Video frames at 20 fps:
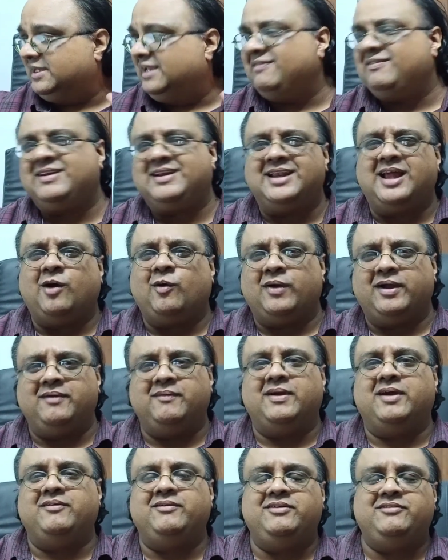Even now,
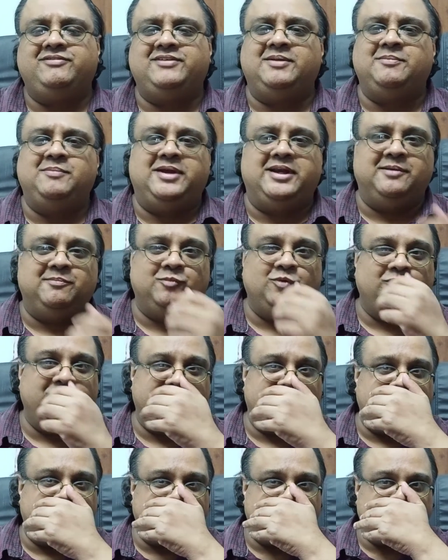I mean, if they made a movie
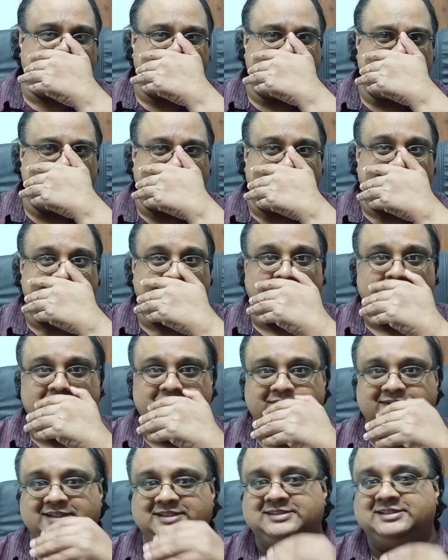right now, they would have a lot
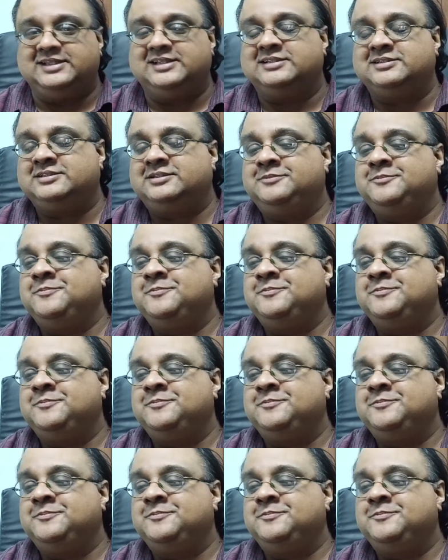of these things.